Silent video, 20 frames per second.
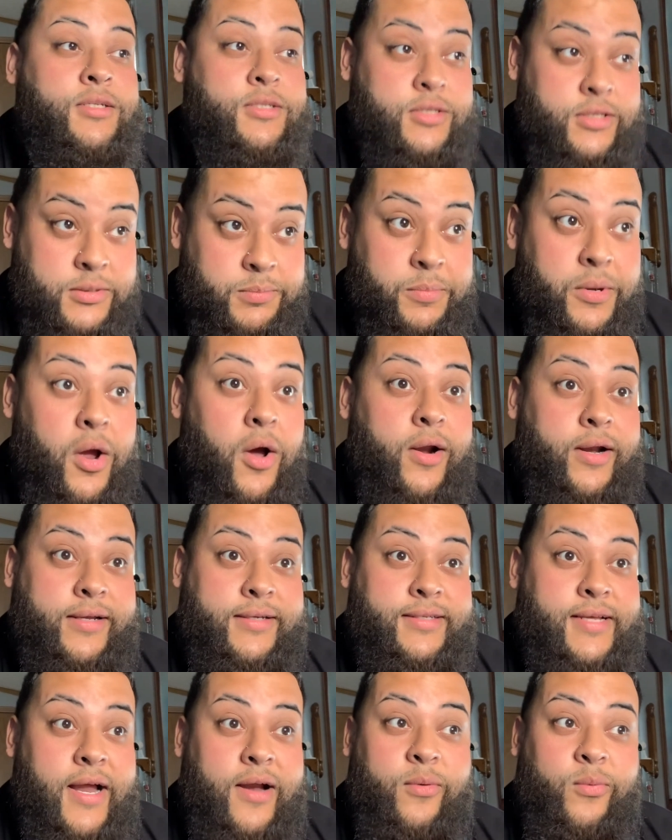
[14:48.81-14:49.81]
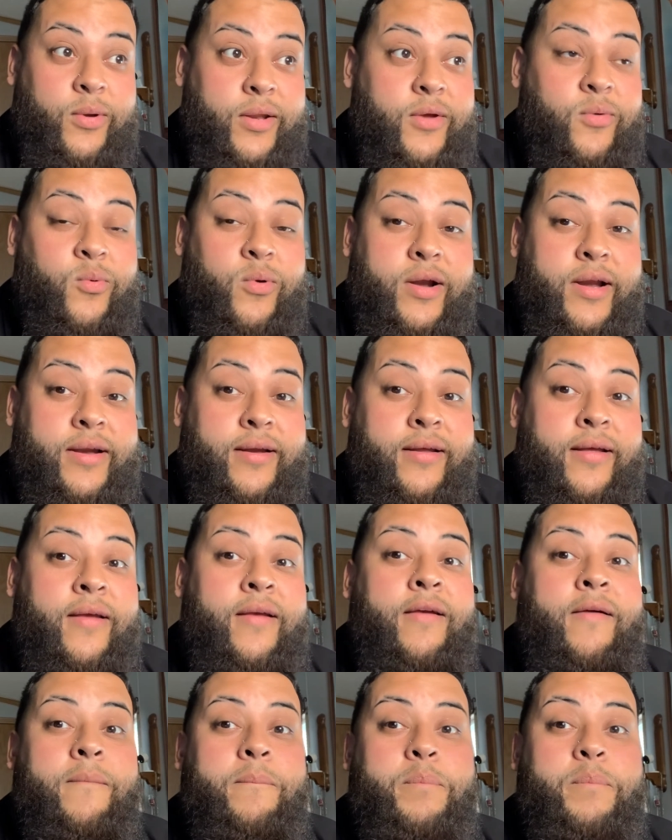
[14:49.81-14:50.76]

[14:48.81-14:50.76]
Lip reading: Let's be honest, I really wouldn't.